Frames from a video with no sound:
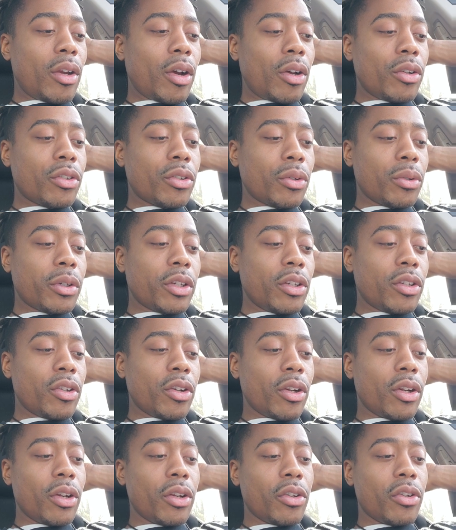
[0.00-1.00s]
also can
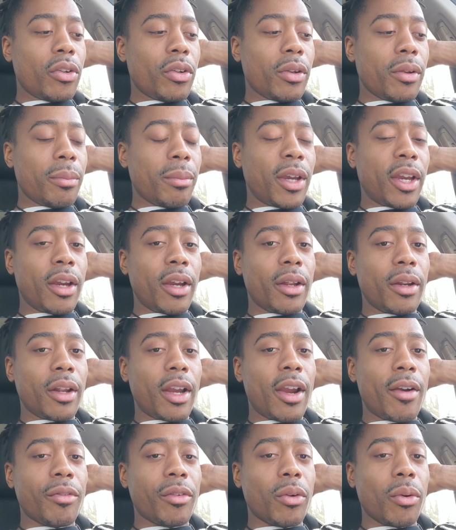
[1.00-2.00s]
turn into the man
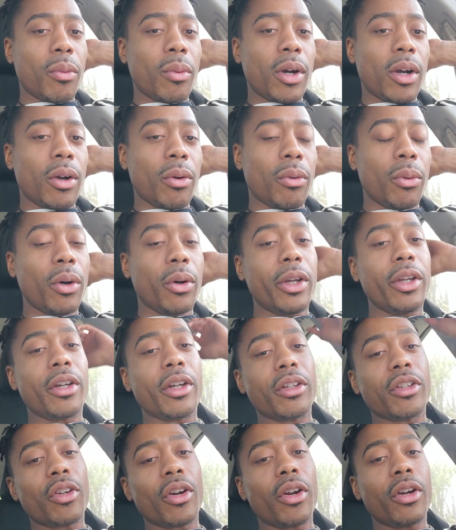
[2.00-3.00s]
after a while. Well, he
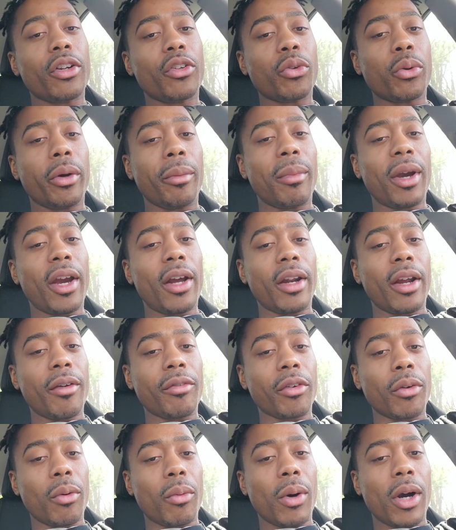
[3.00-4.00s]
can turn into a man
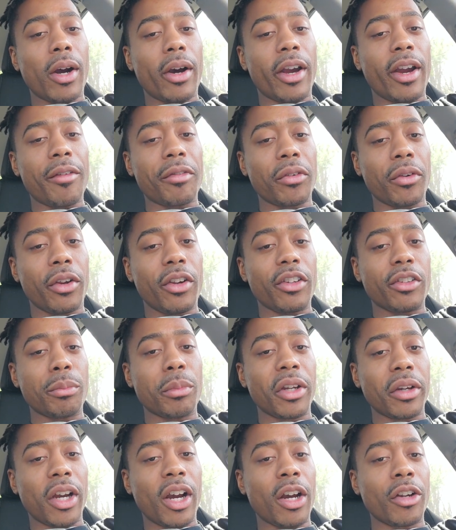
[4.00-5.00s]
after a while. After he's
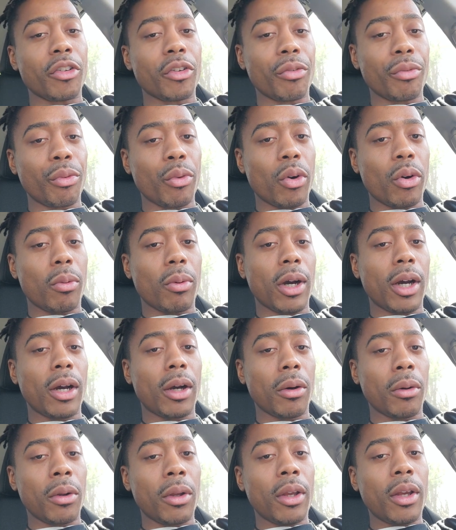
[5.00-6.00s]
been conjured for a
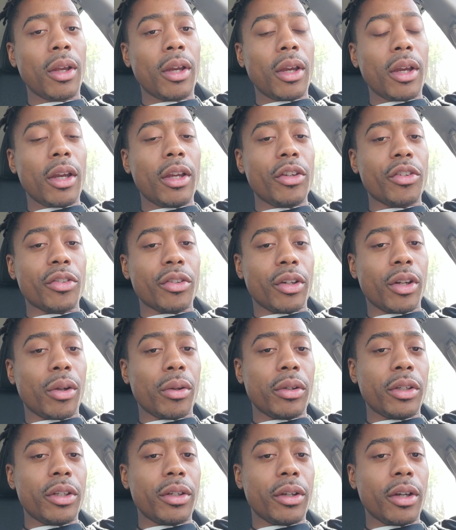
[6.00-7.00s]
while, he
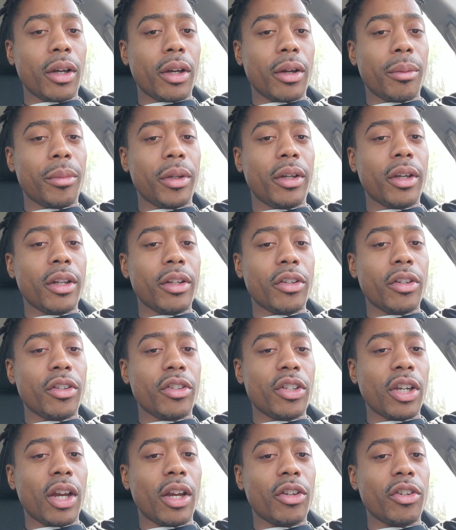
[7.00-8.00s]
slowly began to
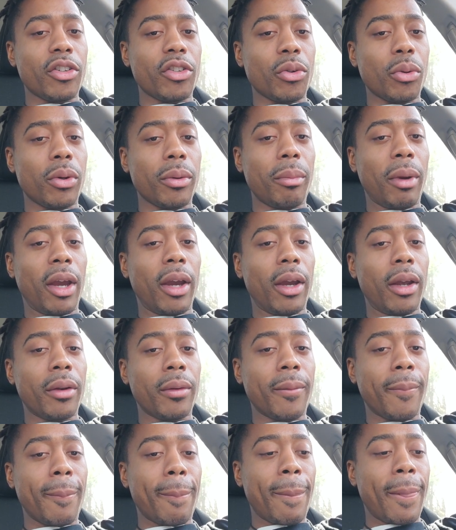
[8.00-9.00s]
change into a man.
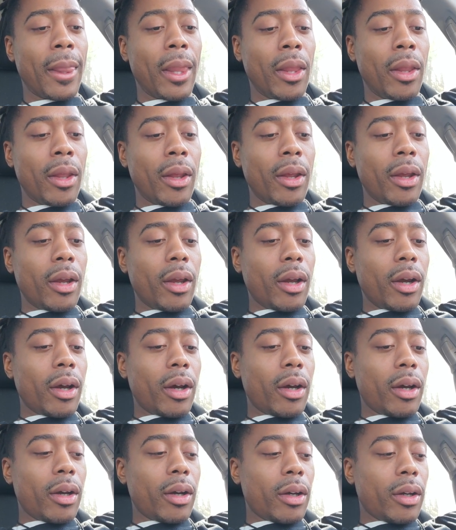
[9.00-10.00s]

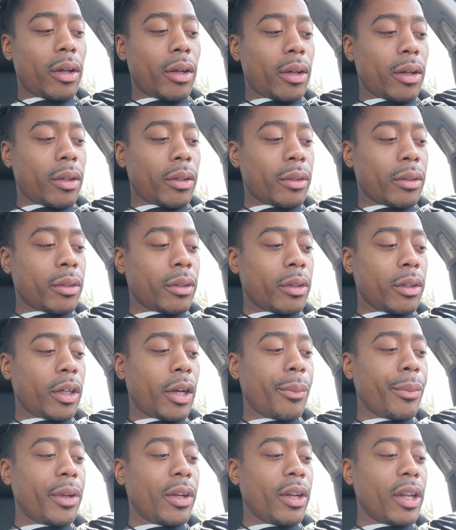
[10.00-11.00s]

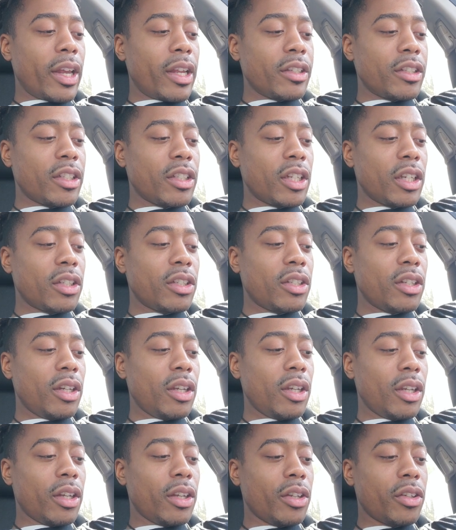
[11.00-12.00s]
Coming in at 60
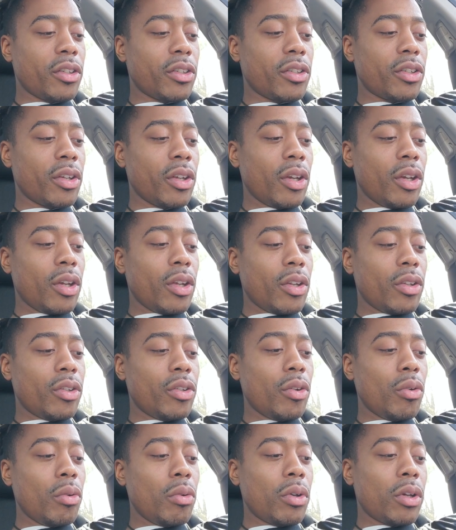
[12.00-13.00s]
is
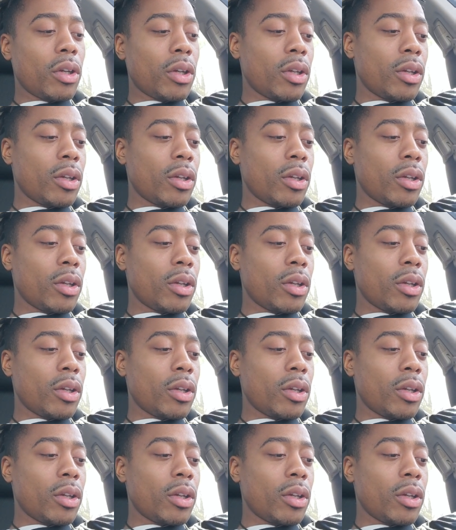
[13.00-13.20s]
Duke